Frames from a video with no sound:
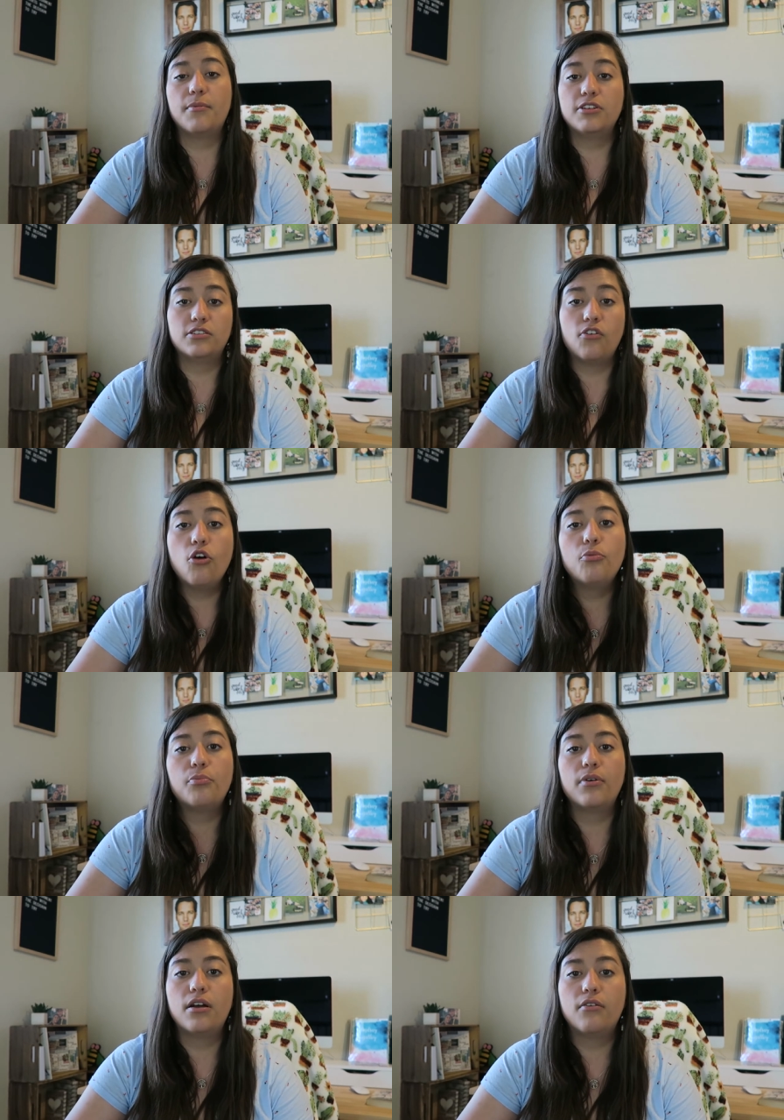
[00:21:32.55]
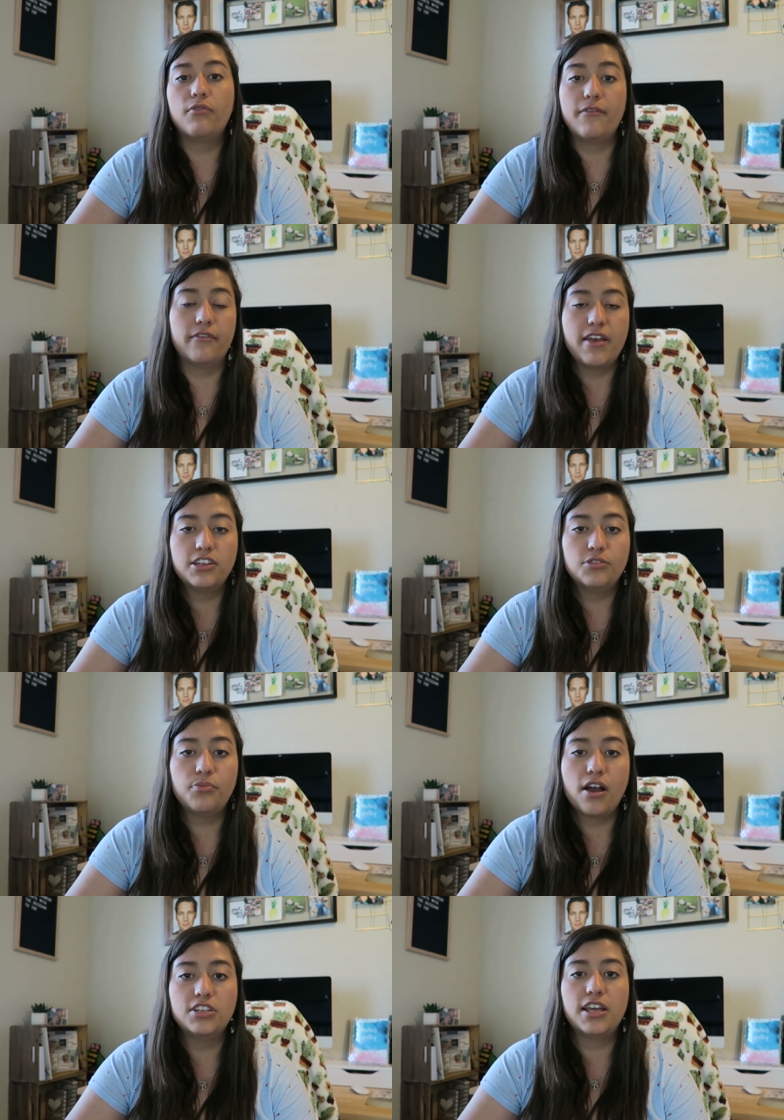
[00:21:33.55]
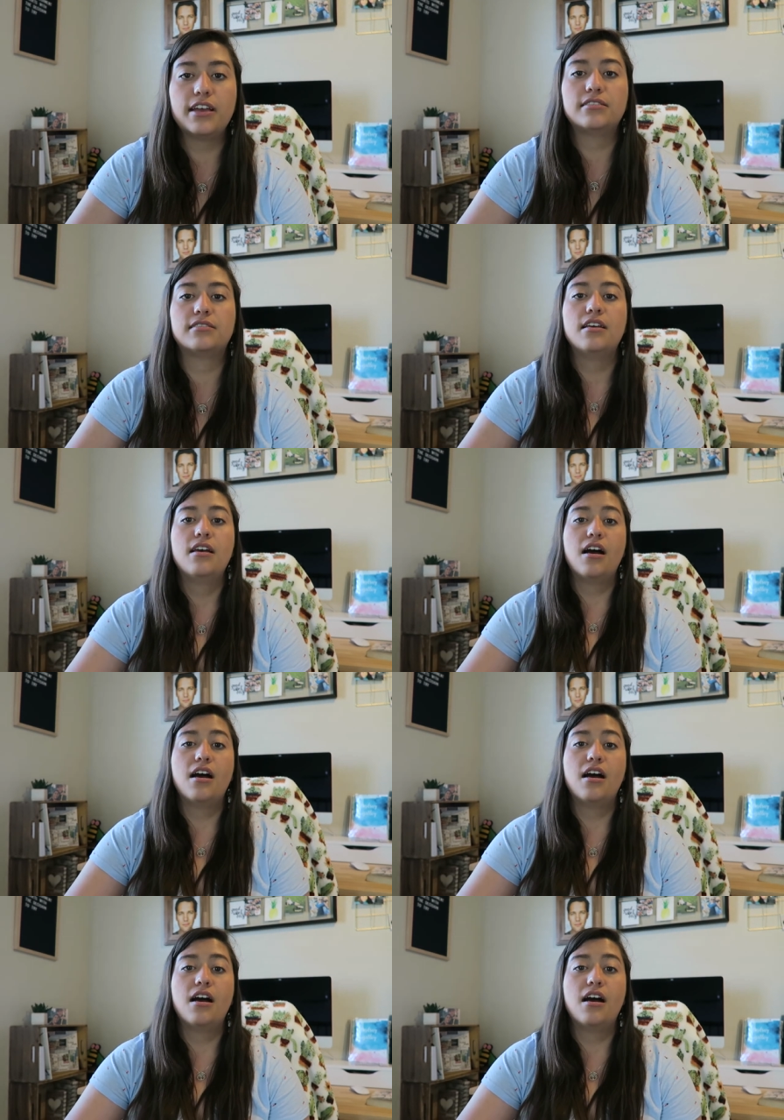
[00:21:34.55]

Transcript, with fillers: a bunch of home renovation projects.